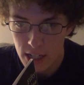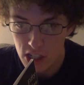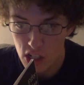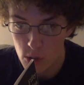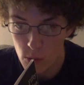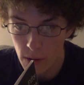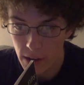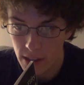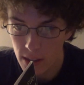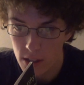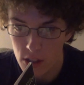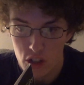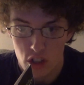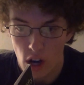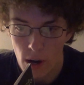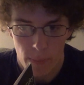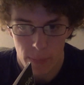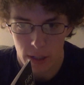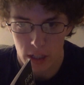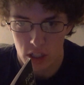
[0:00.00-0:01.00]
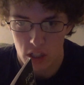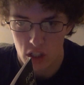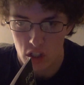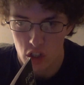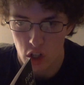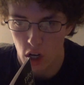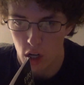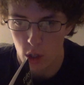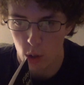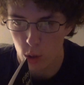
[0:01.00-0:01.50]
She's wearing the sharpest
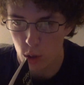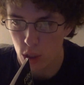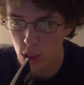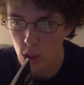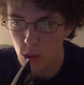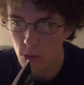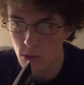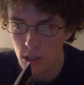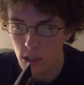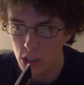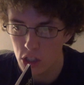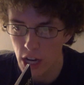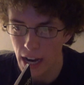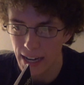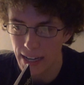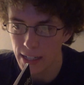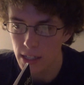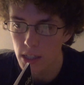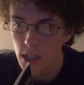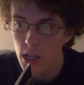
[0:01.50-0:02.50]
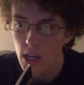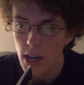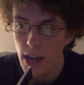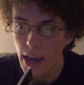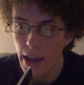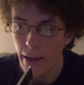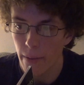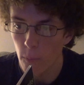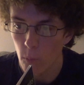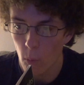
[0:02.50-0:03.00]
charcoal suit jacket
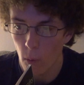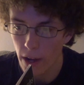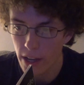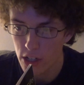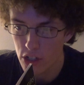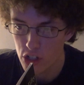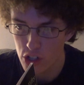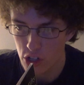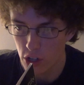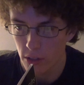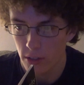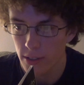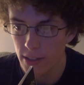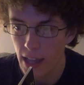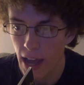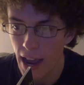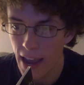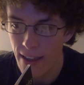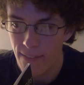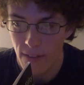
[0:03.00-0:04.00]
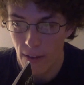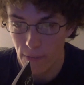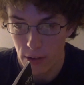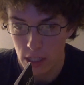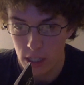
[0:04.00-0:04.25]
and white shirt I have ever